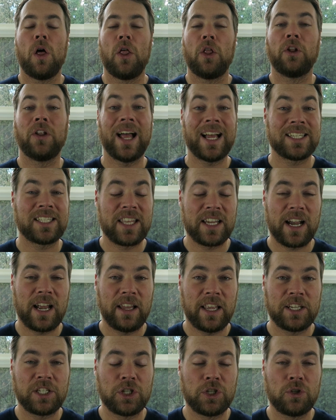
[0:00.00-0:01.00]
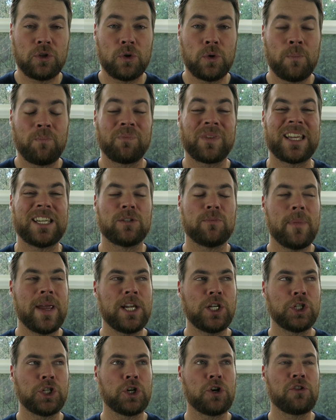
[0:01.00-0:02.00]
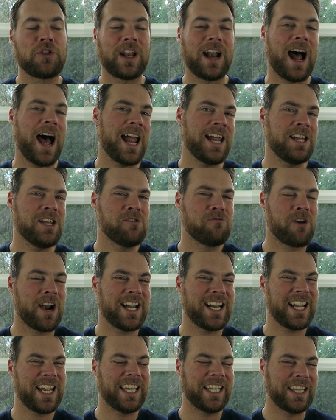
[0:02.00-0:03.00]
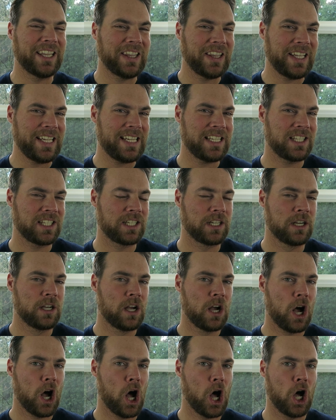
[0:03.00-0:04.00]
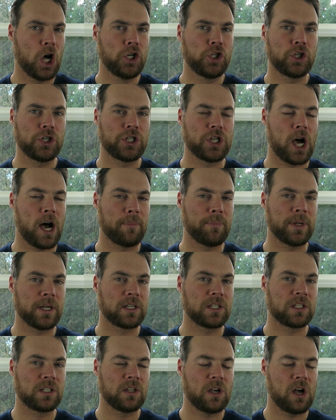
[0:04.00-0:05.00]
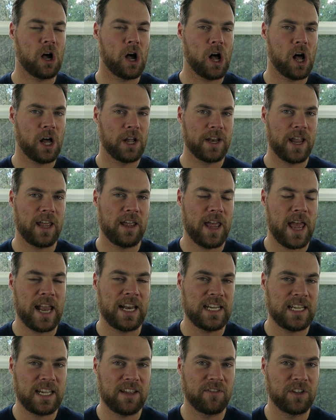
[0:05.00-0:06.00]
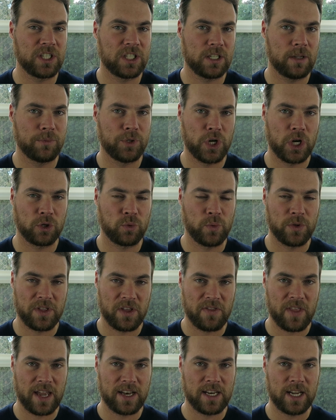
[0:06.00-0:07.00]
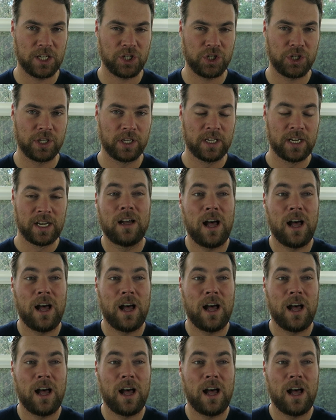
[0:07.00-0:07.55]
The last thing I like to do is make sure that I can write at least 100 topics on any given subject within that niche.